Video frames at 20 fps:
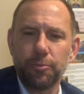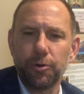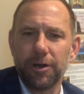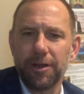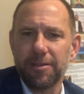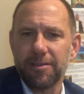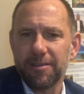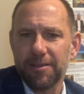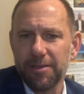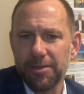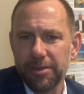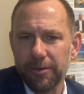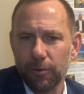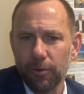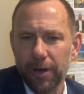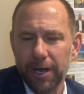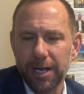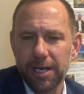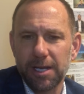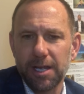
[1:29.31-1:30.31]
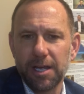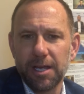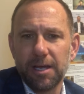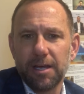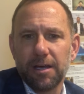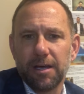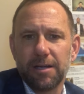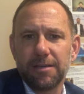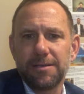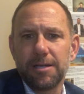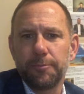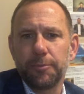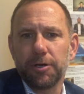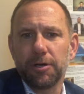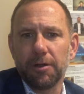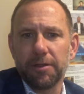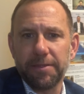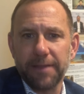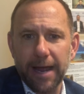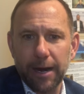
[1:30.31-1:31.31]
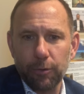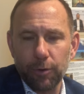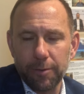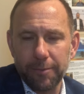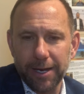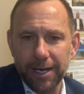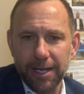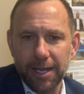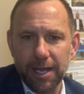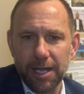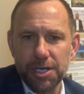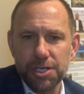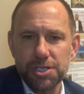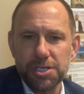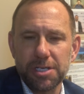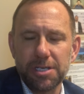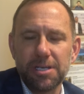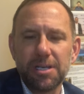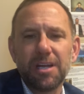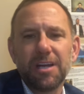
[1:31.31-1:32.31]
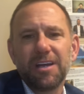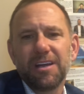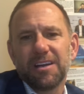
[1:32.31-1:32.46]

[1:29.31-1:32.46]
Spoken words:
put on Synthroid, a typical thyroid medication.